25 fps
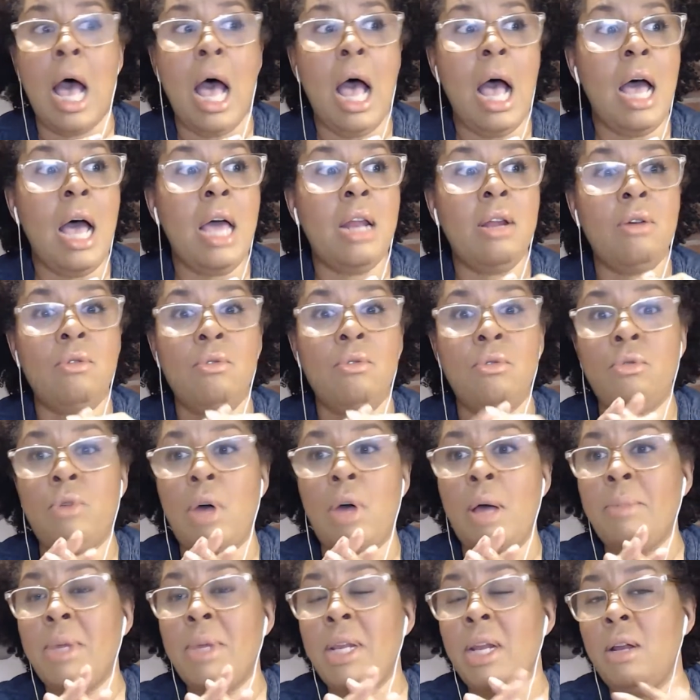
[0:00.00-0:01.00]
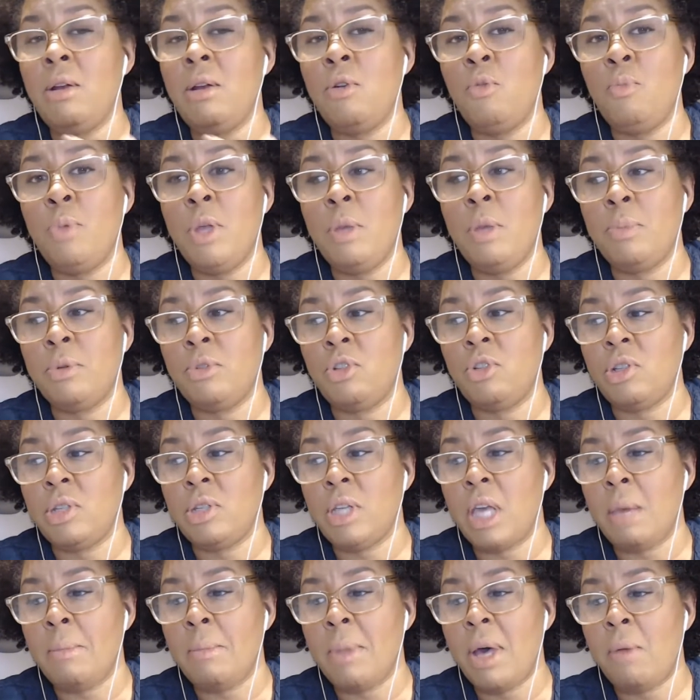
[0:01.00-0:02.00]
I know people
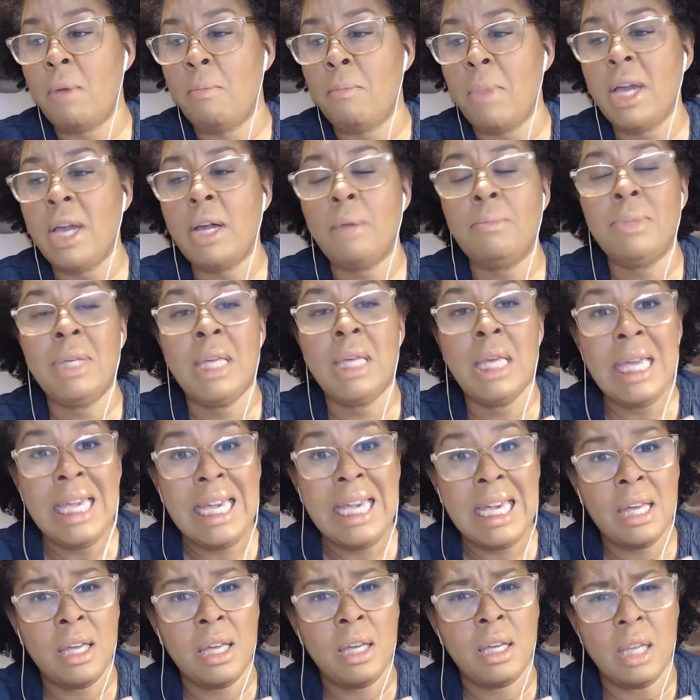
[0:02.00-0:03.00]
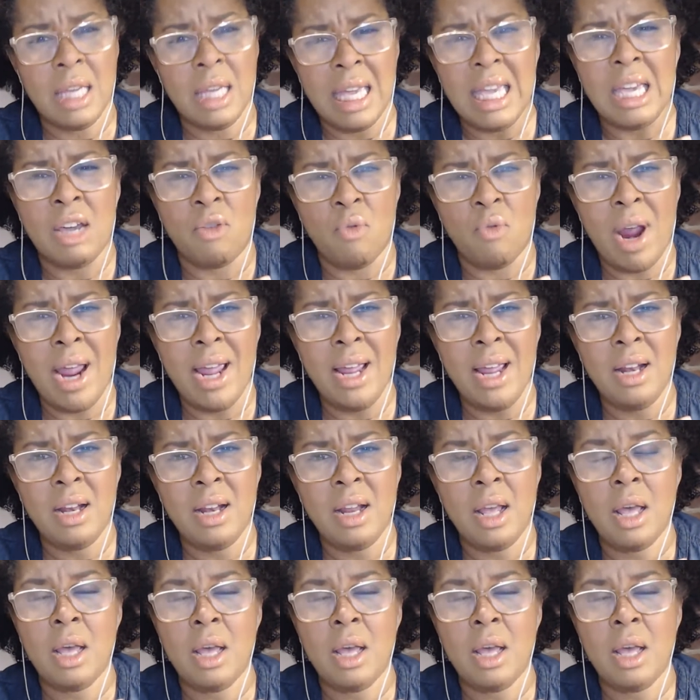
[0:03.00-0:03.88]
just came out, Makeup Geek, right?